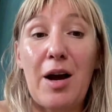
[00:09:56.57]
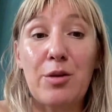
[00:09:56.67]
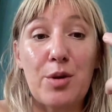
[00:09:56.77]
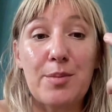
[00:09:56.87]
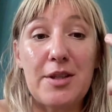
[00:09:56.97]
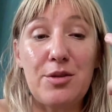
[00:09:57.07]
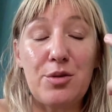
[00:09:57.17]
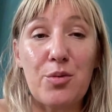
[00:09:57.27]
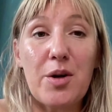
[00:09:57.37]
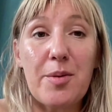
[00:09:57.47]
to update
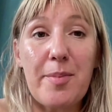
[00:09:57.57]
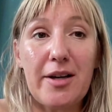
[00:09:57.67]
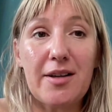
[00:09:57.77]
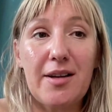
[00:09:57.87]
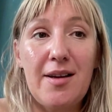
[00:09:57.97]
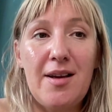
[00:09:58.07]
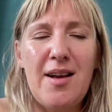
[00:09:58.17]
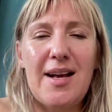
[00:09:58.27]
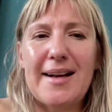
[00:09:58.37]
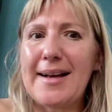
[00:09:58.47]
your wordmark,
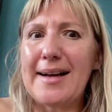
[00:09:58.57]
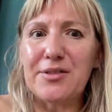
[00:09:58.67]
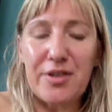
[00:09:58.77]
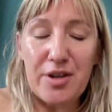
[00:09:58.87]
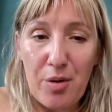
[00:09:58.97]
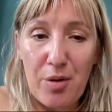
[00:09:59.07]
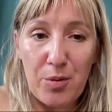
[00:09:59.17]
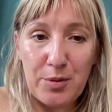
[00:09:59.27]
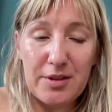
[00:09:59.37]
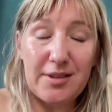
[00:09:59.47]
got very old.